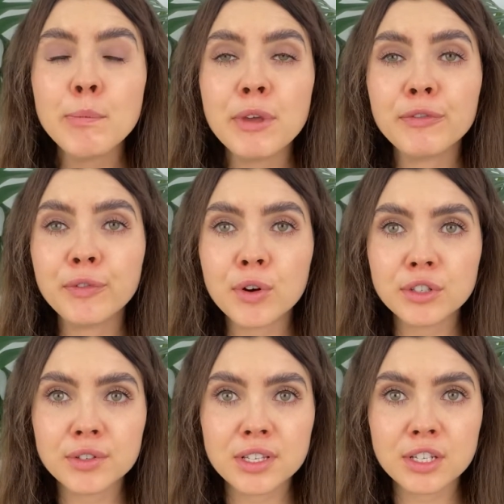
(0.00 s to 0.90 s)
before
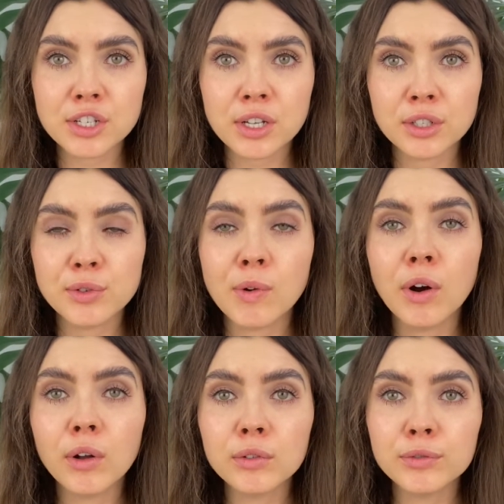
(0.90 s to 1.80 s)
transitioning to a
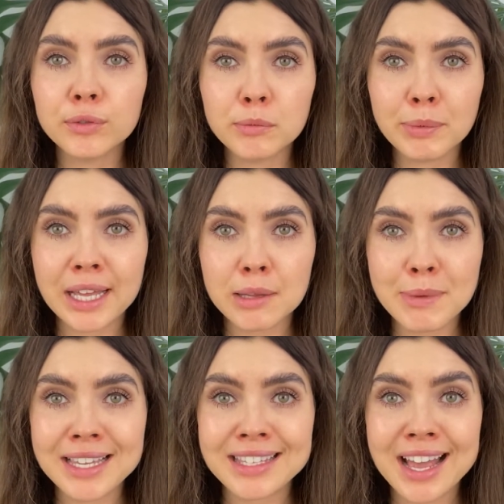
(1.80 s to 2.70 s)
whole food plant
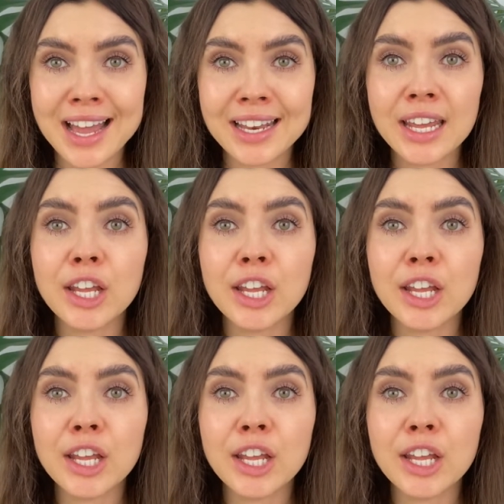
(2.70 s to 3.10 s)
based diet